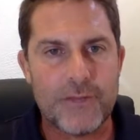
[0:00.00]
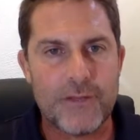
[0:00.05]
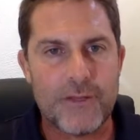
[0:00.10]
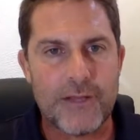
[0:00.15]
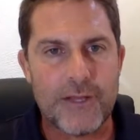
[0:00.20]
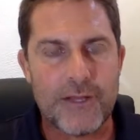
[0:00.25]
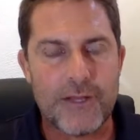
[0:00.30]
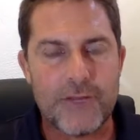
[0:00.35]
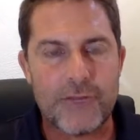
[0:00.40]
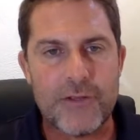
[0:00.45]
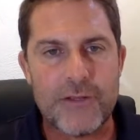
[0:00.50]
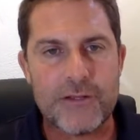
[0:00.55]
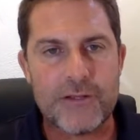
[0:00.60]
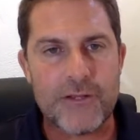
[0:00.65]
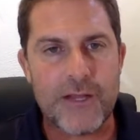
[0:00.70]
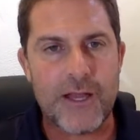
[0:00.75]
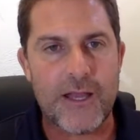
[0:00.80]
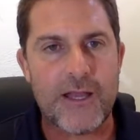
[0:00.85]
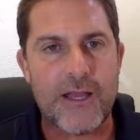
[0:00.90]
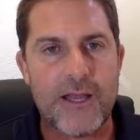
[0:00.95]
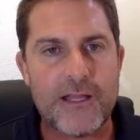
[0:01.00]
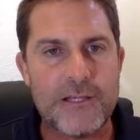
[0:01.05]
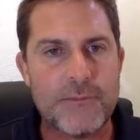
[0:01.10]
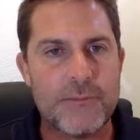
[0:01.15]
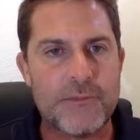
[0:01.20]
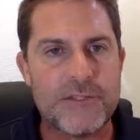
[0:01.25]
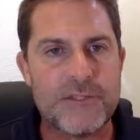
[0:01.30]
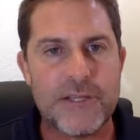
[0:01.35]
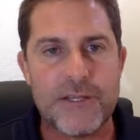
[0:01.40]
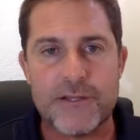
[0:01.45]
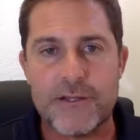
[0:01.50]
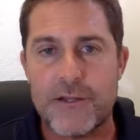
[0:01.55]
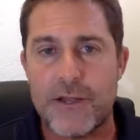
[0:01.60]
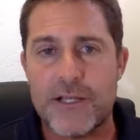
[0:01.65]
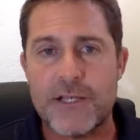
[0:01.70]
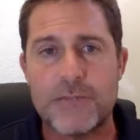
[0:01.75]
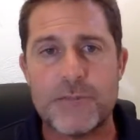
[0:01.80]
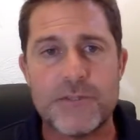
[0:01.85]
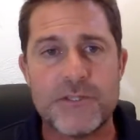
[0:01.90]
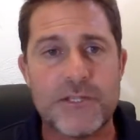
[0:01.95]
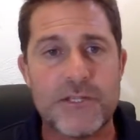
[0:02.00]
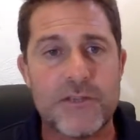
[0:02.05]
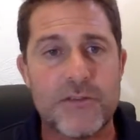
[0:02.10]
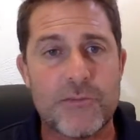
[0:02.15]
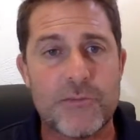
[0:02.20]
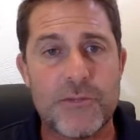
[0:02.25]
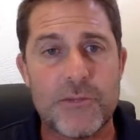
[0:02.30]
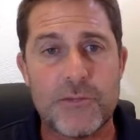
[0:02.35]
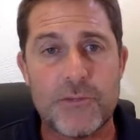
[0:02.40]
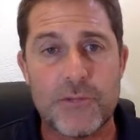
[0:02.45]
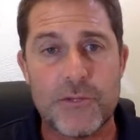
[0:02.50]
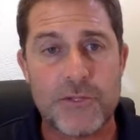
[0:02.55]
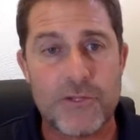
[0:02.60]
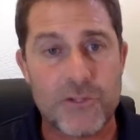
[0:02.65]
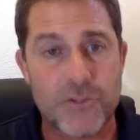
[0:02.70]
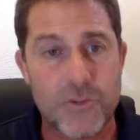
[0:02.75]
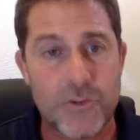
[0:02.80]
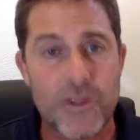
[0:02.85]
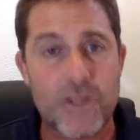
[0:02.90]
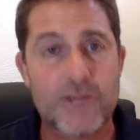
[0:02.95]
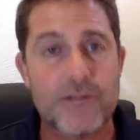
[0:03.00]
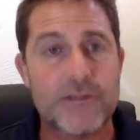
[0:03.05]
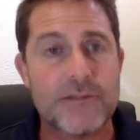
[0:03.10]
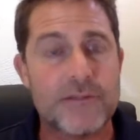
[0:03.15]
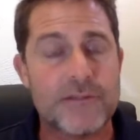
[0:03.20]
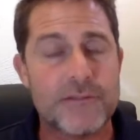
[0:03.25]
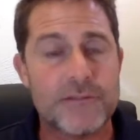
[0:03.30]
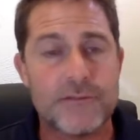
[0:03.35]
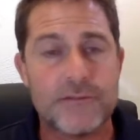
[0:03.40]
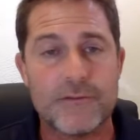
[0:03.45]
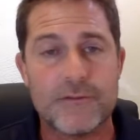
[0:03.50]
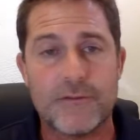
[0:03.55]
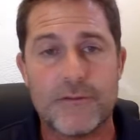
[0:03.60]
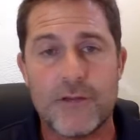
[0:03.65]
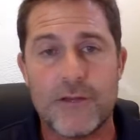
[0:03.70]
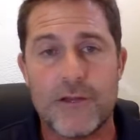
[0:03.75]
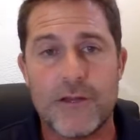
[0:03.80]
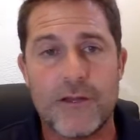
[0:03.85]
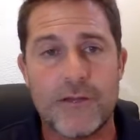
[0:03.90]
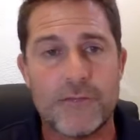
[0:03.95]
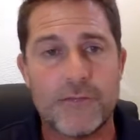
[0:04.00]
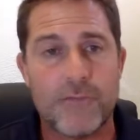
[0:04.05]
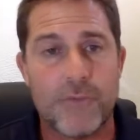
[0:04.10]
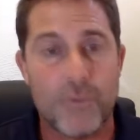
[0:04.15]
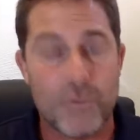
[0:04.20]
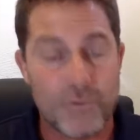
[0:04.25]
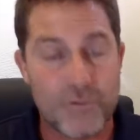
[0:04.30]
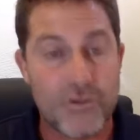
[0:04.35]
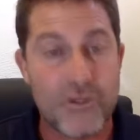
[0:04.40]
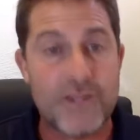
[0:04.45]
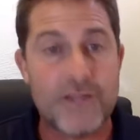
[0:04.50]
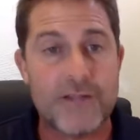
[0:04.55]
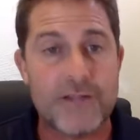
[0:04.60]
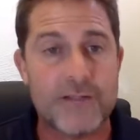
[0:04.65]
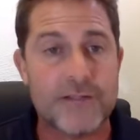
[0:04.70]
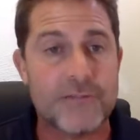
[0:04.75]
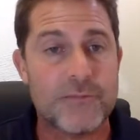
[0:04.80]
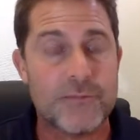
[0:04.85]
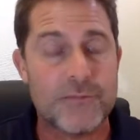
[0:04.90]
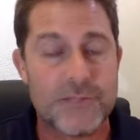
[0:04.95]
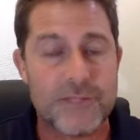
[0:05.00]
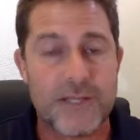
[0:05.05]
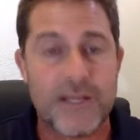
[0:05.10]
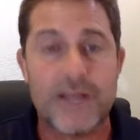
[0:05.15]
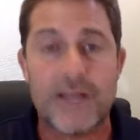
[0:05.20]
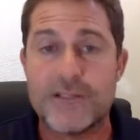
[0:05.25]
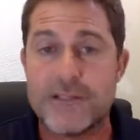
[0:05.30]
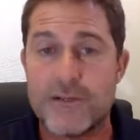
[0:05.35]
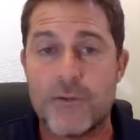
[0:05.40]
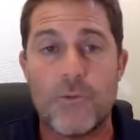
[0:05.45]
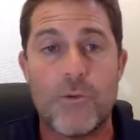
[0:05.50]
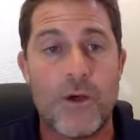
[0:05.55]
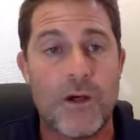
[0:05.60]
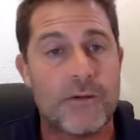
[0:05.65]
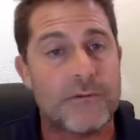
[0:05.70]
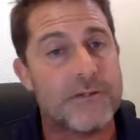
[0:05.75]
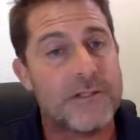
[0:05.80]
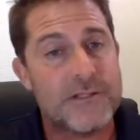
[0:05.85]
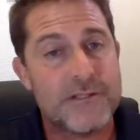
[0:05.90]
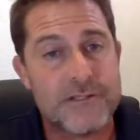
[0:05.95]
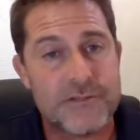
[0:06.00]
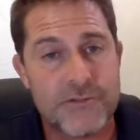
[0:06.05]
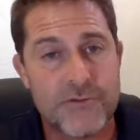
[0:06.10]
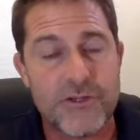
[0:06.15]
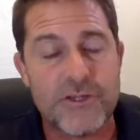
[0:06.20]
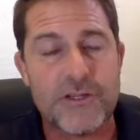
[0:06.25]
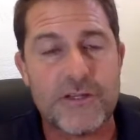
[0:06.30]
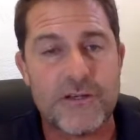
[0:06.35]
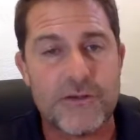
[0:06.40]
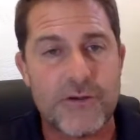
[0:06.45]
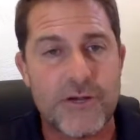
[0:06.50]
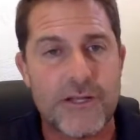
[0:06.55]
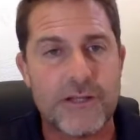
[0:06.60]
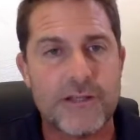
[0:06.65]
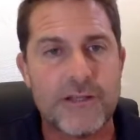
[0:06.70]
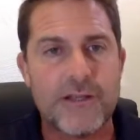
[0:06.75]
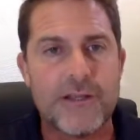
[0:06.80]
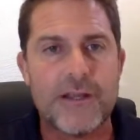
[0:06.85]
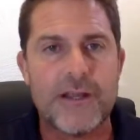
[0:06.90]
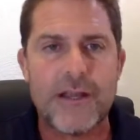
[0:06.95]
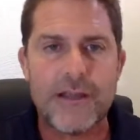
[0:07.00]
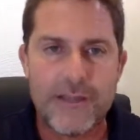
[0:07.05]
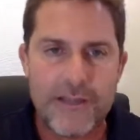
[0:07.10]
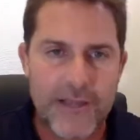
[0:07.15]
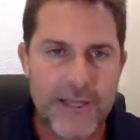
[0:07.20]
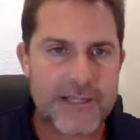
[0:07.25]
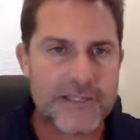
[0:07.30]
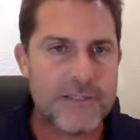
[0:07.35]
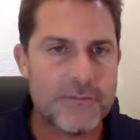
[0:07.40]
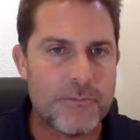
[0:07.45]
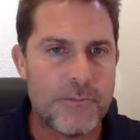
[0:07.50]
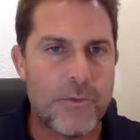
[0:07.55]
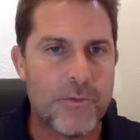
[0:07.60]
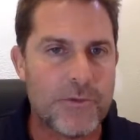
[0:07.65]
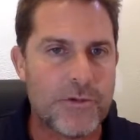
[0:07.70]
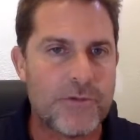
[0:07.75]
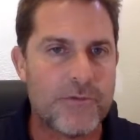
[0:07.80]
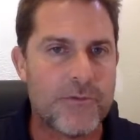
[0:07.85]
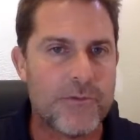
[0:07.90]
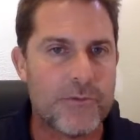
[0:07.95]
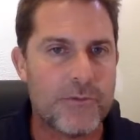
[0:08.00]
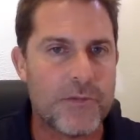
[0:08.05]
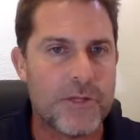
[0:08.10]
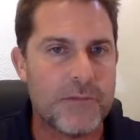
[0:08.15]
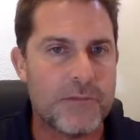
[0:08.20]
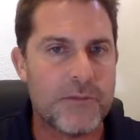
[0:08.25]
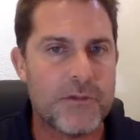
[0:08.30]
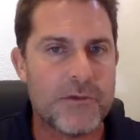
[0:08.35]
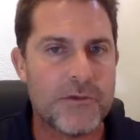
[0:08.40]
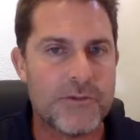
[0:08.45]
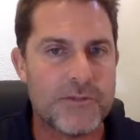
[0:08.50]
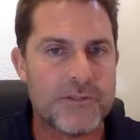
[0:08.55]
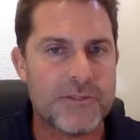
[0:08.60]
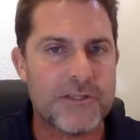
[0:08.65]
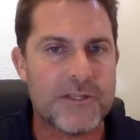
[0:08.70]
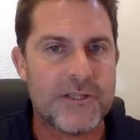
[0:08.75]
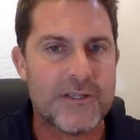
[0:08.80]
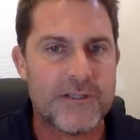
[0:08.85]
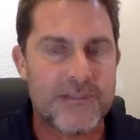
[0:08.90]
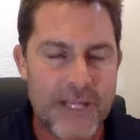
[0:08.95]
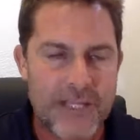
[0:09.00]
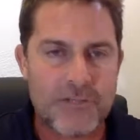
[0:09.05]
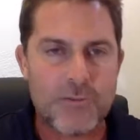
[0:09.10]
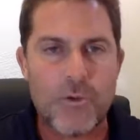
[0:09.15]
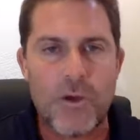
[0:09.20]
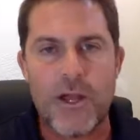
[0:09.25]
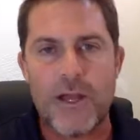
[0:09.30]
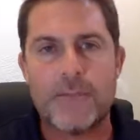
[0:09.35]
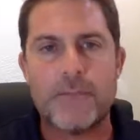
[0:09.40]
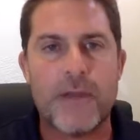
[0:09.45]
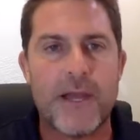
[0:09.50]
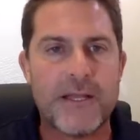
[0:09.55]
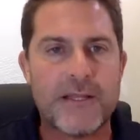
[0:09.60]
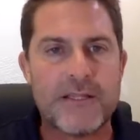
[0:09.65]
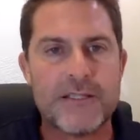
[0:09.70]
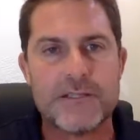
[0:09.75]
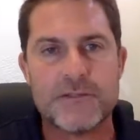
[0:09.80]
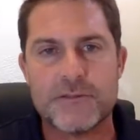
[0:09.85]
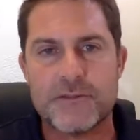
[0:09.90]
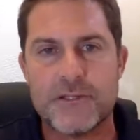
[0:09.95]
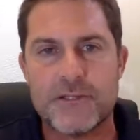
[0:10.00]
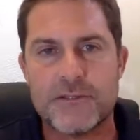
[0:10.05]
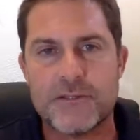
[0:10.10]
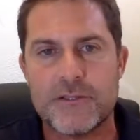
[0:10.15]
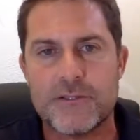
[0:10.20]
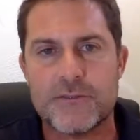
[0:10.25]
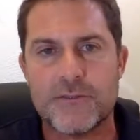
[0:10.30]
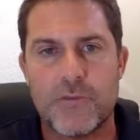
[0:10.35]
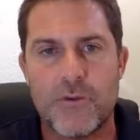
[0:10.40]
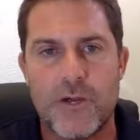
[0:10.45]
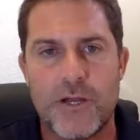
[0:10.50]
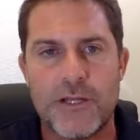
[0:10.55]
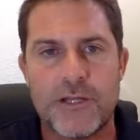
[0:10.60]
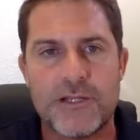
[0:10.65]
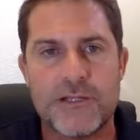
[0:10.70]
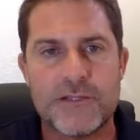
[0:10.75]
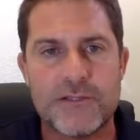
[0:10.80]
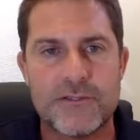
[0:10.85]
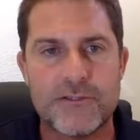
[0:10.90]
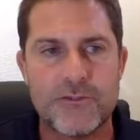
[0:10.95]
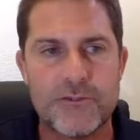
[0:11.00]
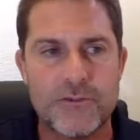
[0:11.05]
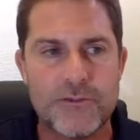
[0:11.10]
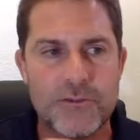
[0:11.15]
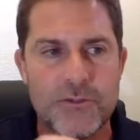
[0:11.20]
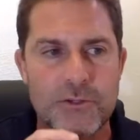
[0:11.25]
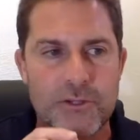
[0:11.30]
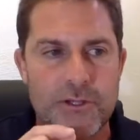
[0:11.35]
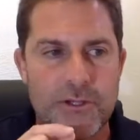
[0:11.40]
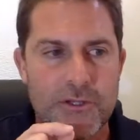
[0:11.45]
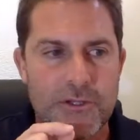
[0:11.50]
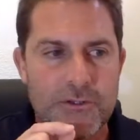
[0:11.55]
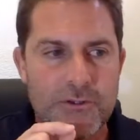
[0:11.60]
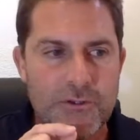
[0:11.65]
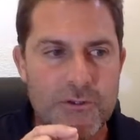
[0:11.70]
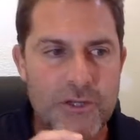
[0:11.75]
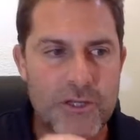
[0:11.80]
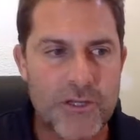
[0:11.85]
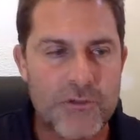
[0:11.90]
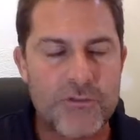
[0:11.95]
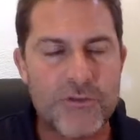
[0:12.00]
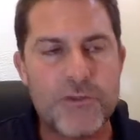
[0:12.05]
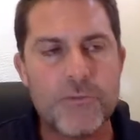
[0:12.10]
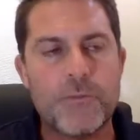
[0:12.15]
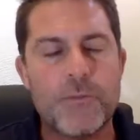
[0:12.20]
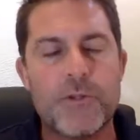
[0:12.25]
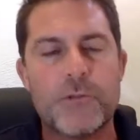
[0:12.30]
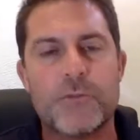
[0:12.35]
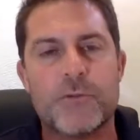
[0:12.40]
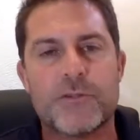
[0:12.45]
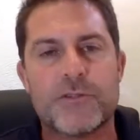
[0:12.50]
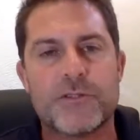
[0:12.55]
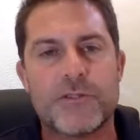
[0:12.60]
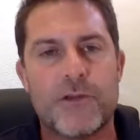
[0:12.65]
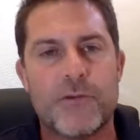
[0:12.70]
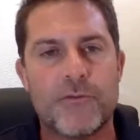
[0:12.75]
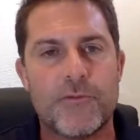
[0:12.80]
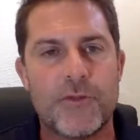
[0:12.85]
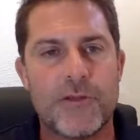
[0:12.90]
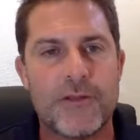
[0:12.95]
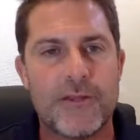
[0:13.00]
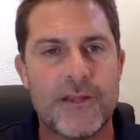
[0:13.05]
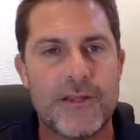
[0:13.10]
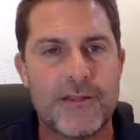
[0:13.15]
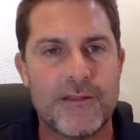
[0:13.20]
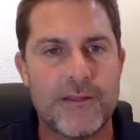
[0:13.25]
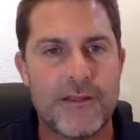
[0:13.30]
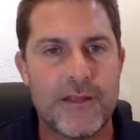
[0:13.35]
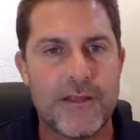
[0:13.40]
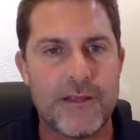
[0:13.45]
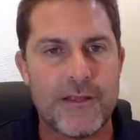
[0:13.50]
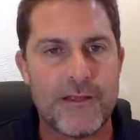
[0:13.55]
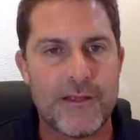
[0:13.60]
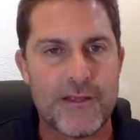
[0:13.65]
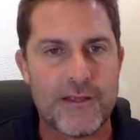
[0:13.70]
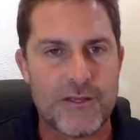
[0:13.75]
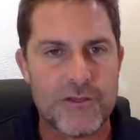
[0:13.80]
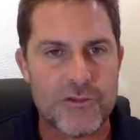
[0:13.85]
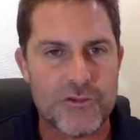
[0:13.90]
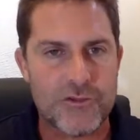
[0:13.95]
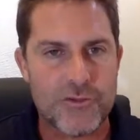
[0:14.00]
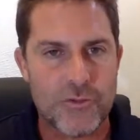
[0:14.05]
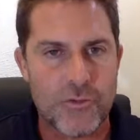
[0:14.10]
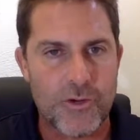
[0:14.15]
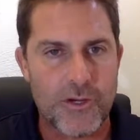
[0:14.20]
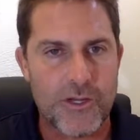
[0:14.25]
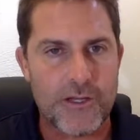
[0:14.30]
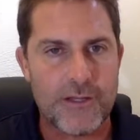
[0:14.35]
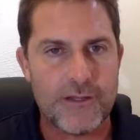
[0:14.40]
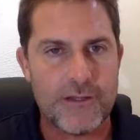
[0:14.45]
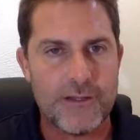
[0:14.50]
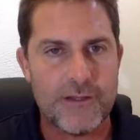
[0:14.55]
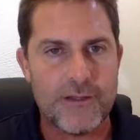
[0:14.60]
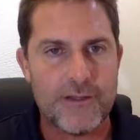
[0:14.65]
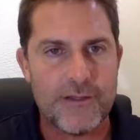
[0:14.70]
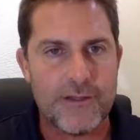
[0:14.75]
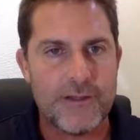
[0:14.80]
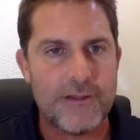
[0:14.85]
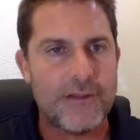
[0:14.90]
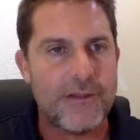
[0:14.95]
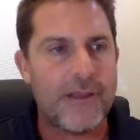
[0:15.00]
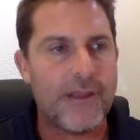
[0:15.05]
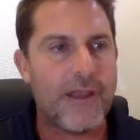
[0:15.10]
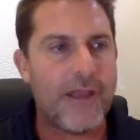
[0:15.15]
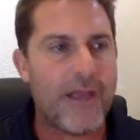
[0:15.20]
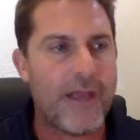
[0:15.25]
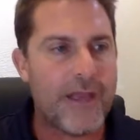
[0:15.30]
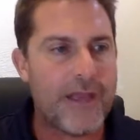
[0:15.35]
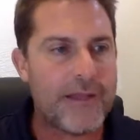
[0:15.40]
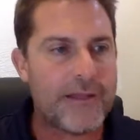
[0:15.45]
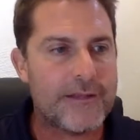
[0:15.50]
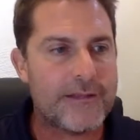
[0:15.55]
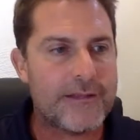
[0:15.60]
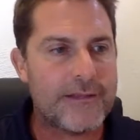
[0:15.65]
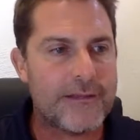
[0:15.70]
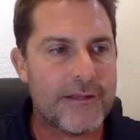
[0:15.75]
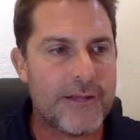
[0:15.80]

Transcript: and I think 80%, 90% of people enjoying this or drinking this will say, listen, wow, this is drinking great. And that's important for me, because that's why I made this wine, is to give to people something that they can enjoy and